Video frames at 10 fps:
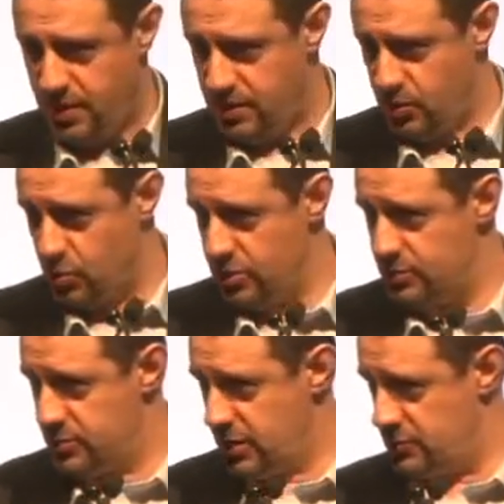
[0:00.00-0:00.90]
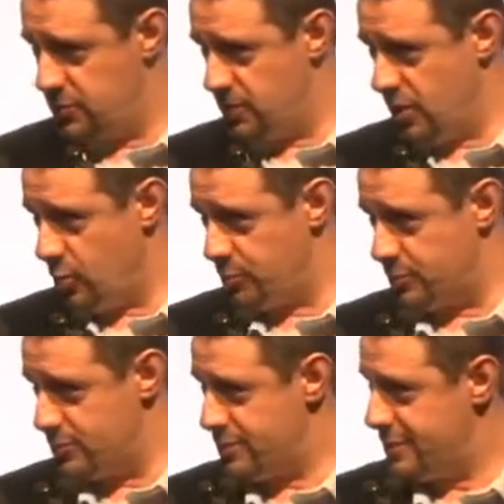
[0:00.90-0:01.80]
They call themselves
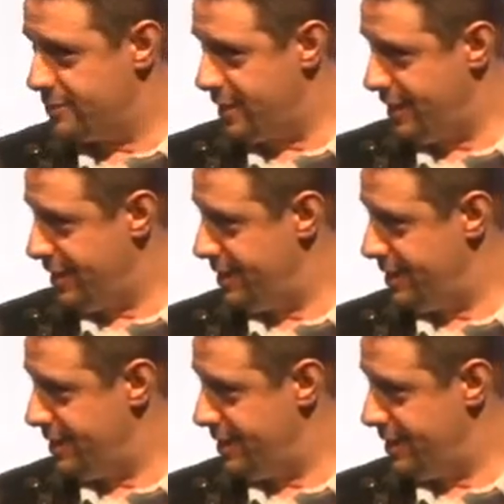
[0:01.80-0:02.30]
developers, right?